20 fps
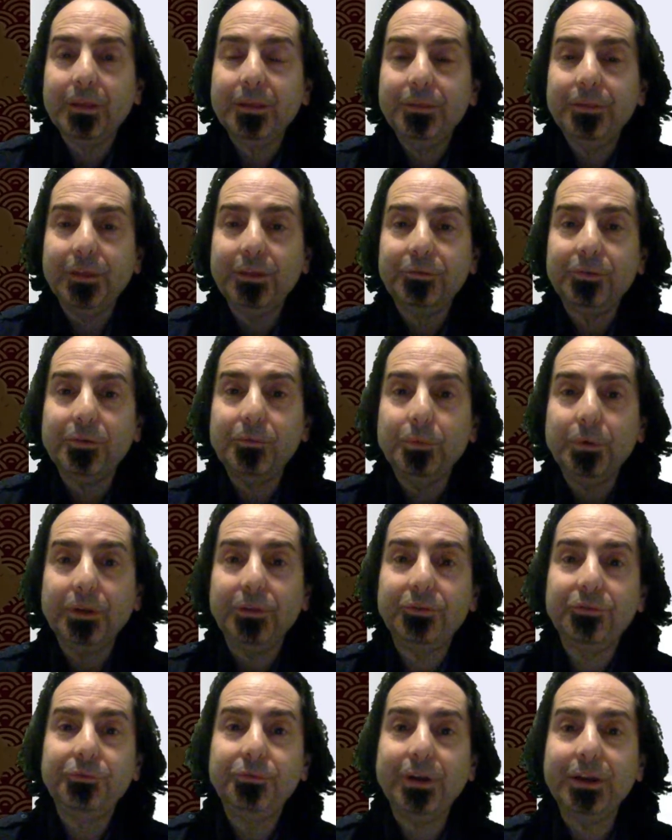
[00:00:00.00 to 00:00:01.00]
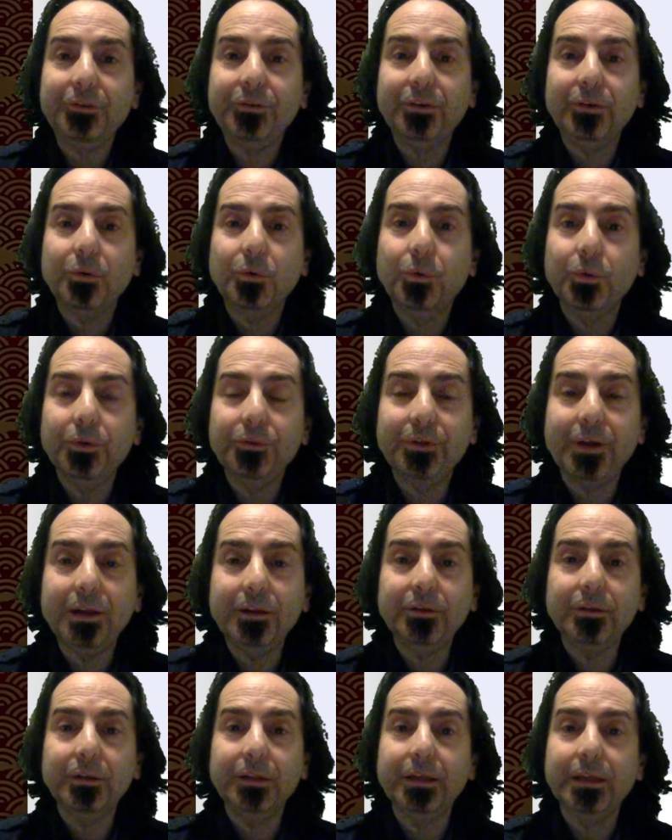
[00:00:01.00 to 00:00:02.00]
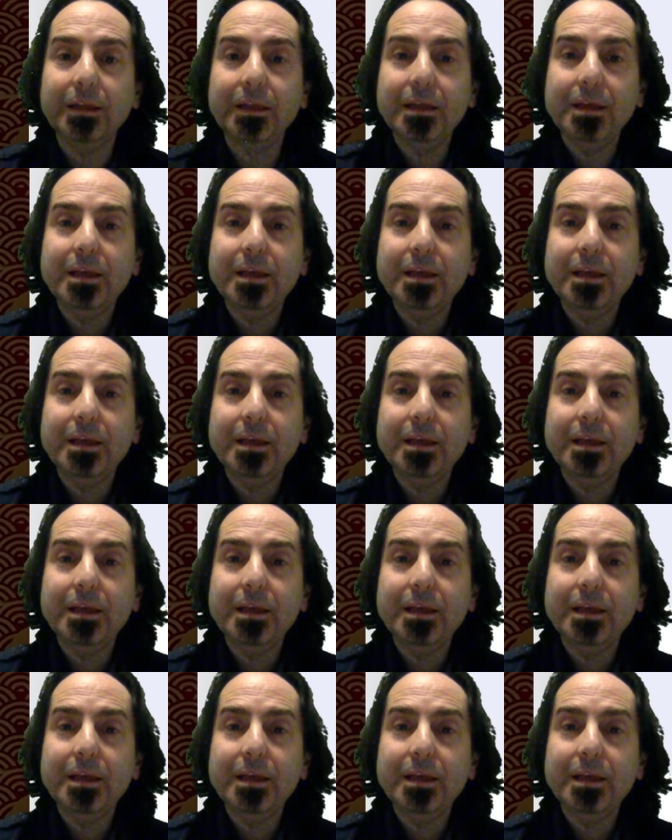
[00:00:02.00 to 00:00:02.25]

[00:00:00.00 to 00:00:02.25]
Thus, if we stretch it horizontally,